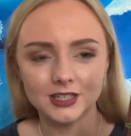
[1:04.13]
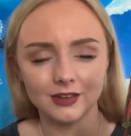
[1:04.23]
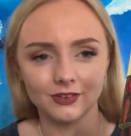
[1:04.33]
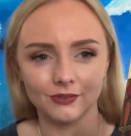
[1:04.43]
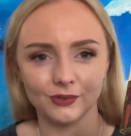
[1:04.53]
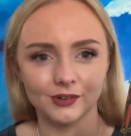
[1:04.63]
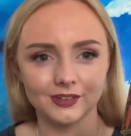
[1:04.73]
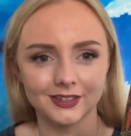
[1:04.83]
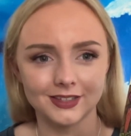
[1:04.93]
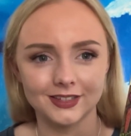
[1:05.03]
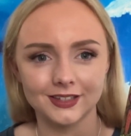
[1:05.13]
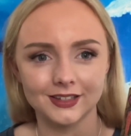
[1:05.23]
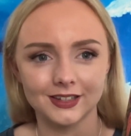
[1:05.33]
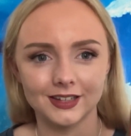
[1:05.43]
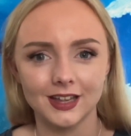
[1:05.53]
Seven of Wands.
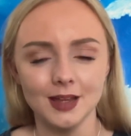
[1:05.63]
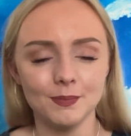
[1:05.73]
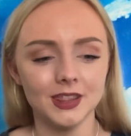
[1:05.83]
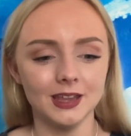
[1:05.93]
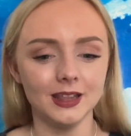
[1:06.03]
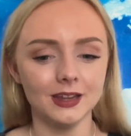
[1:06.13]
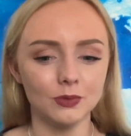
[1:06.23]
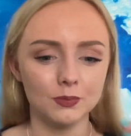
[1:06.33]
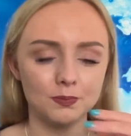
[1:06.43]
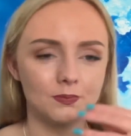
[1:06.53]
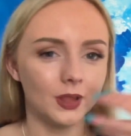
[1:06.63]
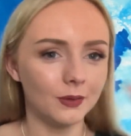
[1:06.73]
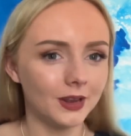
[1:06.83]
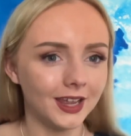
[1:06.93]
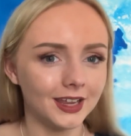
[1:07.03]
But they like were they
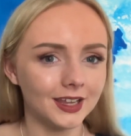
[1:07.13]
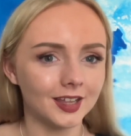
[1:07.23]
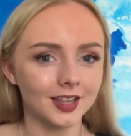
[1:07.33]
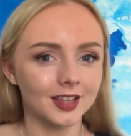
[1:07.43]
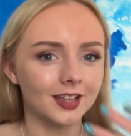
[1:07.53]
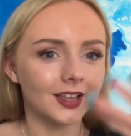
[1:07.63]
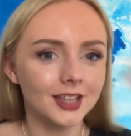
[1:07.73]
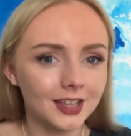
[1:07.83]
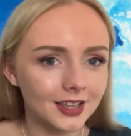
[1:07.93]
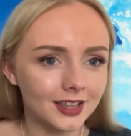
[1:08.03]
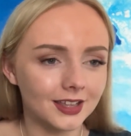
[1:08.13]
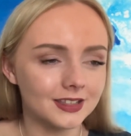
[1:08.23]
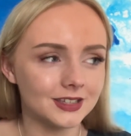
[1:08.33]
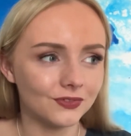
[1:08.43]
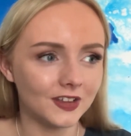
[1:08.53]
were like
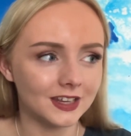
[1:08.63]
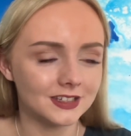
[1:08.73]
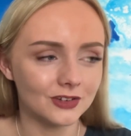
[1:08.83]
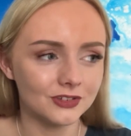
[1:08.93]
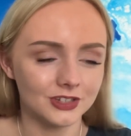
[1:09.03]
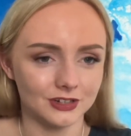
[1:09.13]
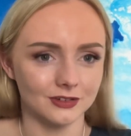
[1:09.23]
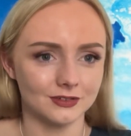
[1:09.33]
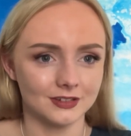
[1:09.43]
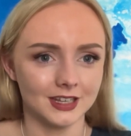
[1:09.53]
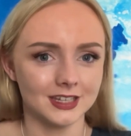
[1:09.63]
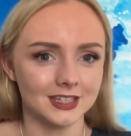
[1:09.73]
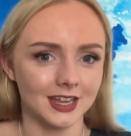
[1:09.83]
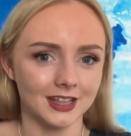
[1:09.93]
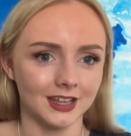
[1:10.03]
deflecting onto you, like
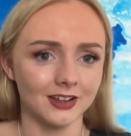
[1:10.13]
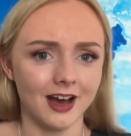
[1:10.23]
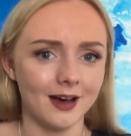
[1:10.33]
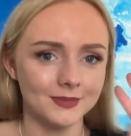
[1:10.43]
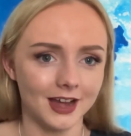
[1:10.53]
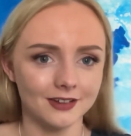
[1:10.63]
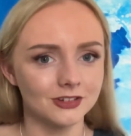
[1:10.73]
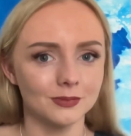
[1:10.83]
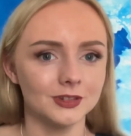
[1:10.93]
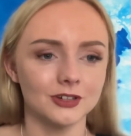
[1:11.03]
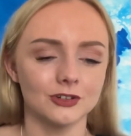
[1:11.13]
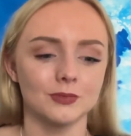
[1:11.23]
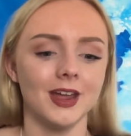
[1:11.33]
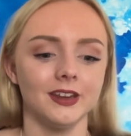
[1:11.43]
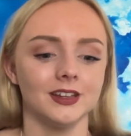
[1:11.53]
saying like calm down, don't be so
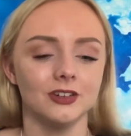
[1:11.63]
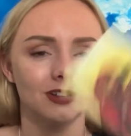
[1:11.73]
dramatic, and you're